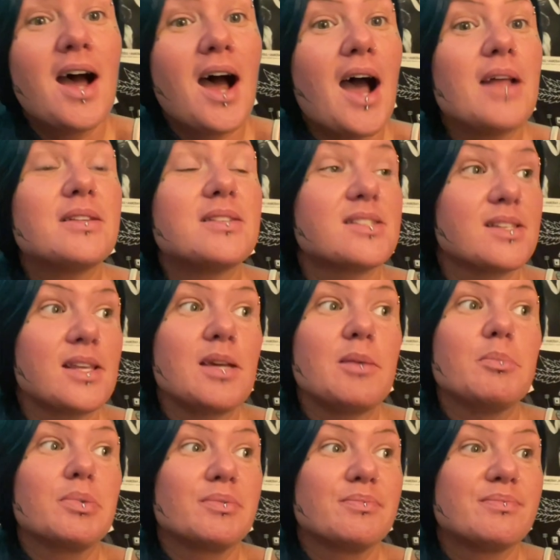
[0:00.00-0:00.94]
I'd sleep.
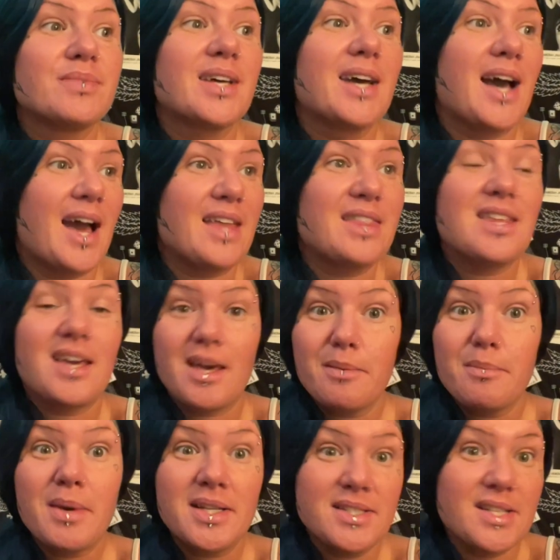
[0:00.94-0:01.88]
I think I
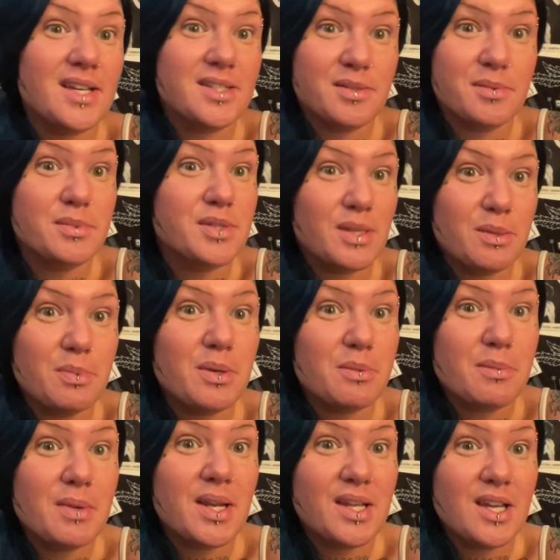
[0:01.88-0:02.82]
might take some sleeping
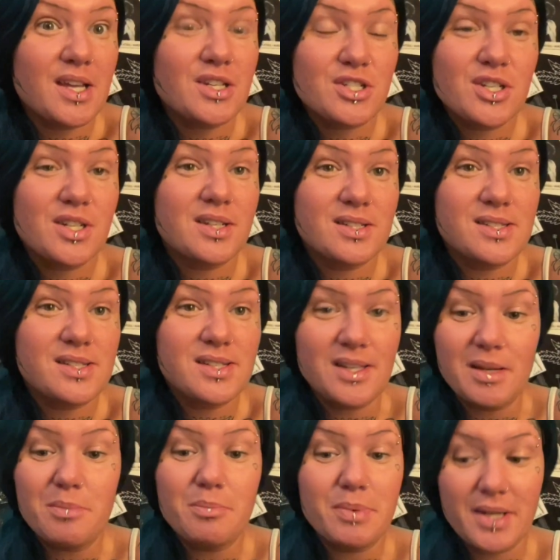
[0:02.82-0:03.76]
medication and
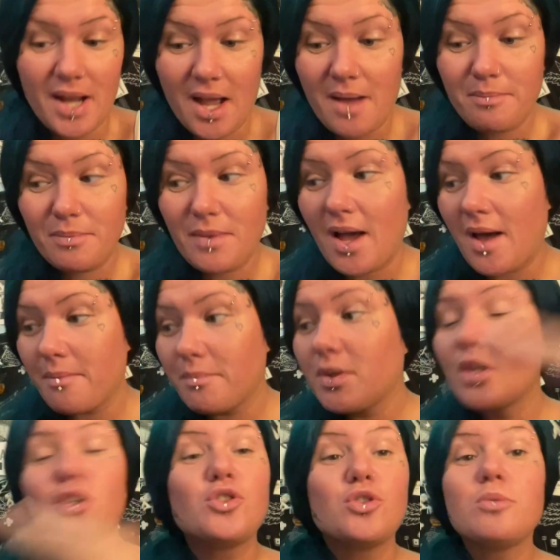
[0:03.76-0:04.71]
sleep, but I'm, I'm
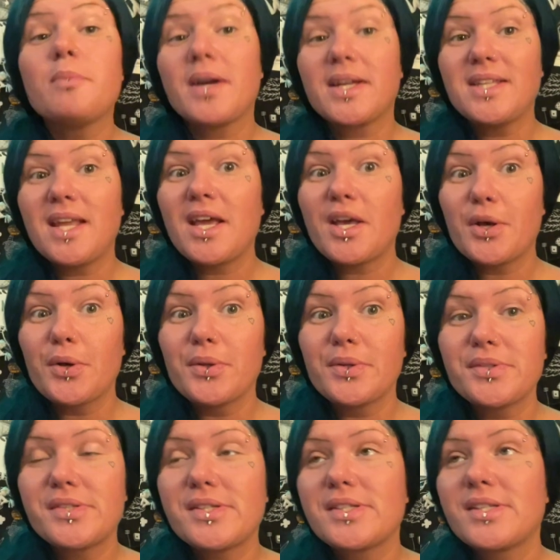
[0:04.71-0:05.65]
gonna do my
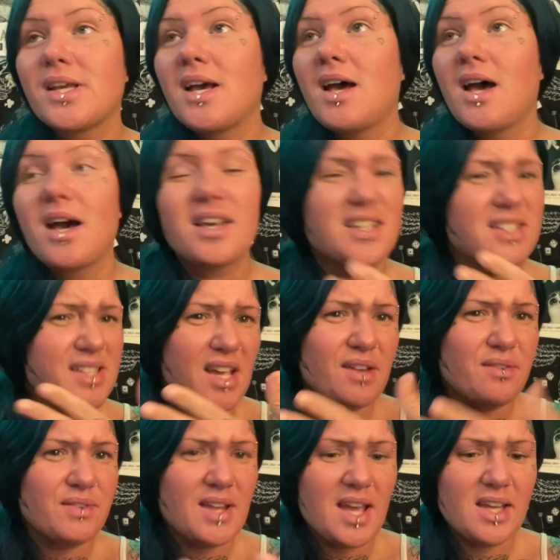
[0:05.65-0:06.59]
nails because I
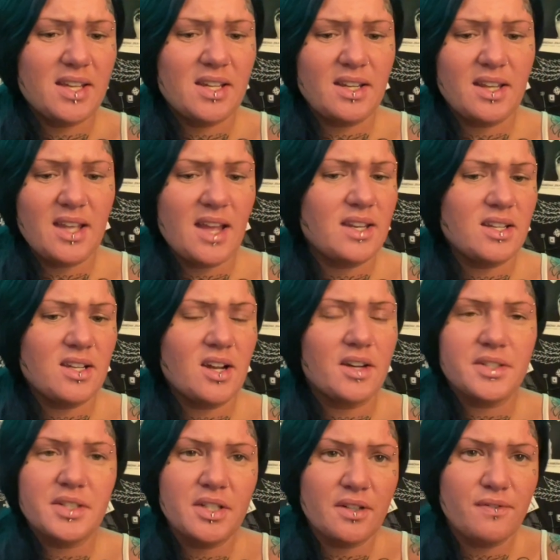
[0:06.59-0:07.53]
haven't had any
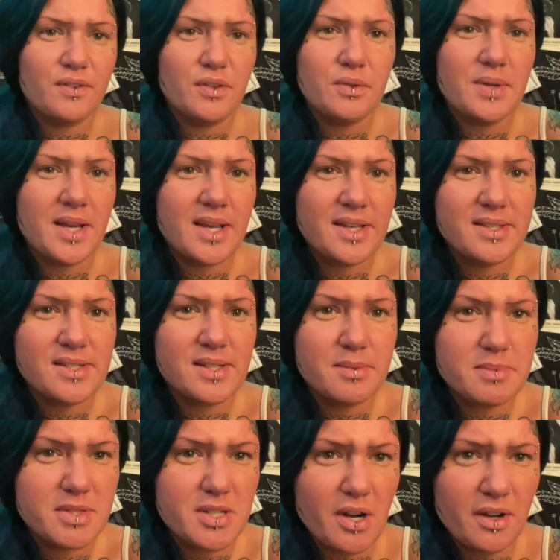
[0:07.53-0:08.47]
on in a few days and
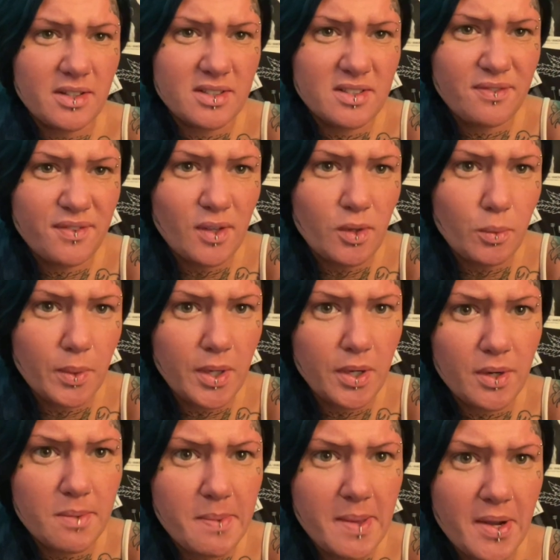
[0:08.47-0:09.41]
I'm starting to feel
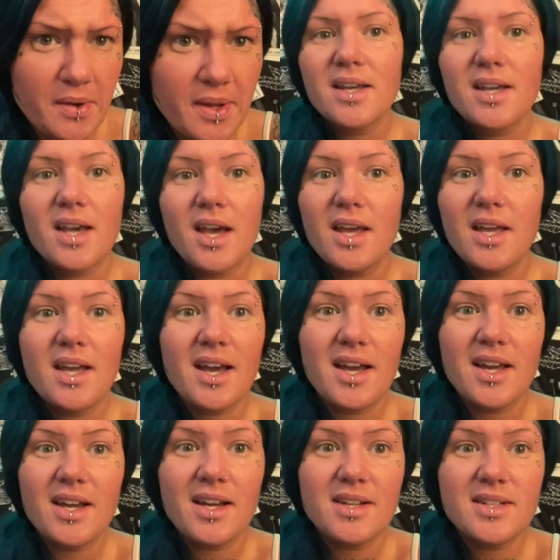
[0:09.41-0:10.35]
weird about it. I,
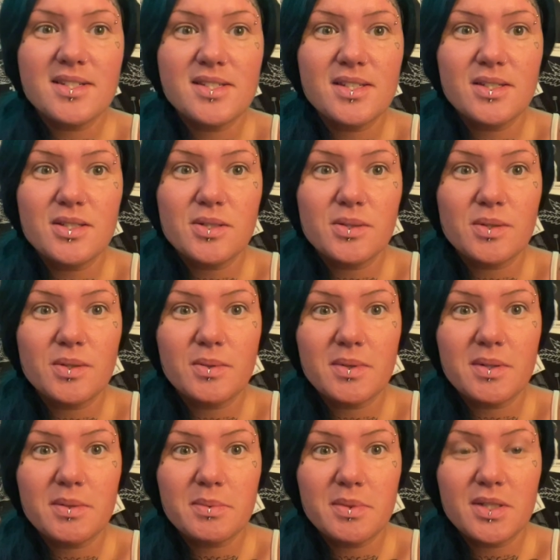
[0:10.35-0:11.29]
I honestly don't know
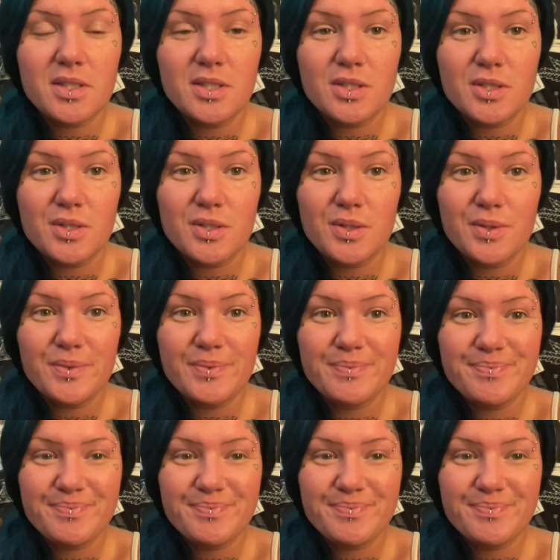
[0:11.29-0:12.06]
what I'm gonna do.